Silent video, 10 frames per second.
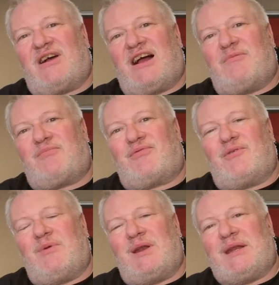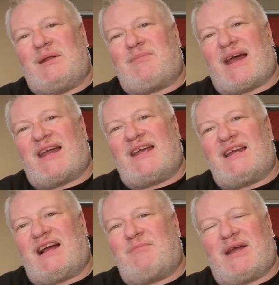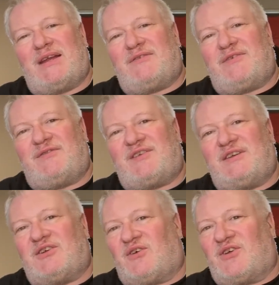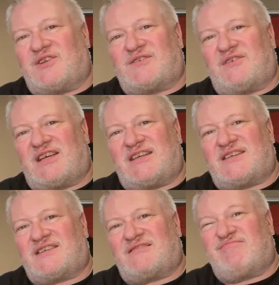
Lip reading: I paid $50 for this.